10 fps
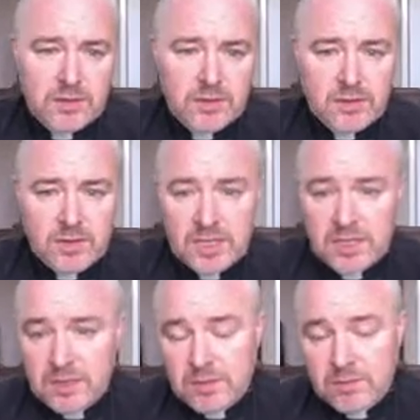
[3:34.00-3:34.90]

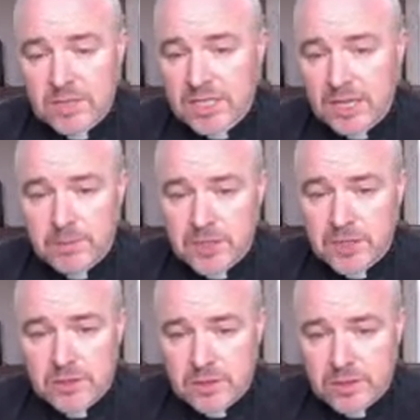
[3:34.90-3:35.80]
the
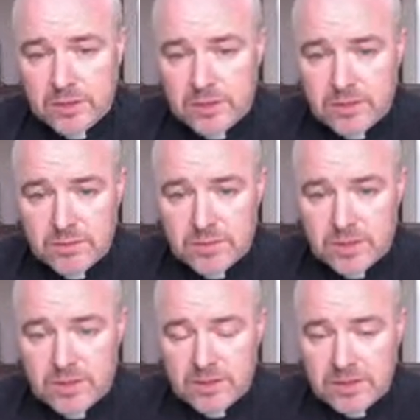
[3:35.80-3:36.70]
statement that
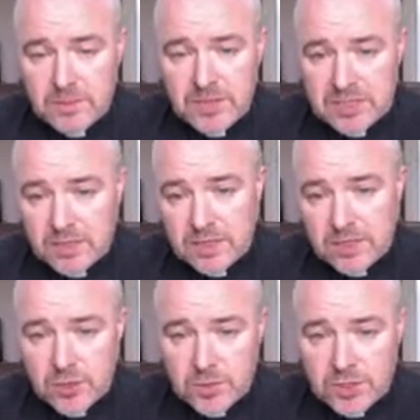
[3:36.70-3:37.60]
the epistle is a
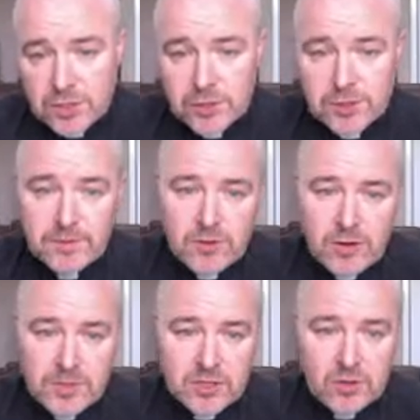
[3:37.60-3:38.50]
substitution for
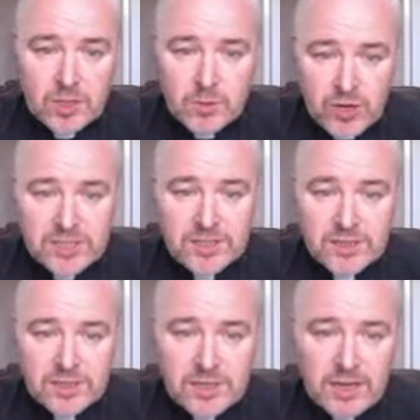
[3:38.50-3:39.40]
apostolic
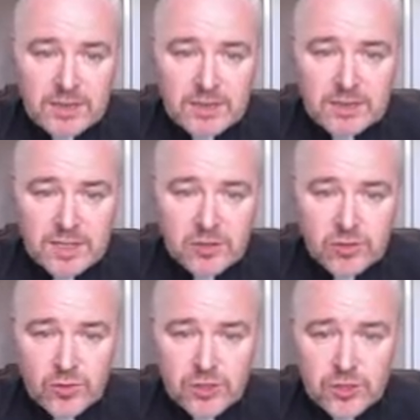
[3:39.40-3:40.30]
presence and the
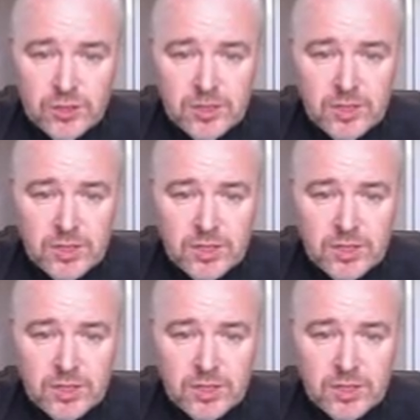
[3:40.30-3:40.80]
instruction